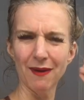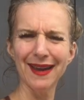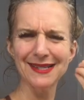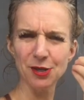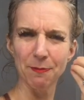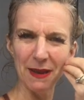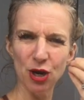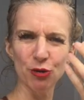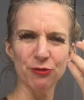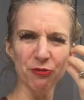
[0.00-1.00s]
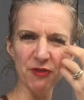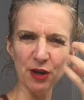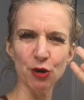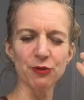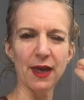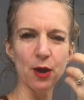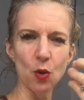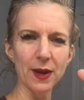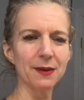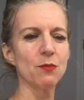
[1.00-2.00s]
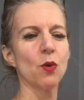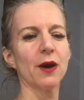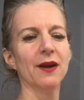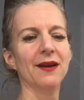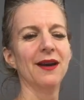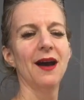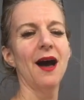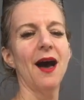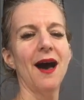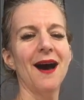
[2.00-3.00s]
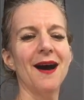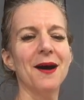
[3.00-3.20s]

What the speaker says: guess they're bigger, they're thicker, they go in more, the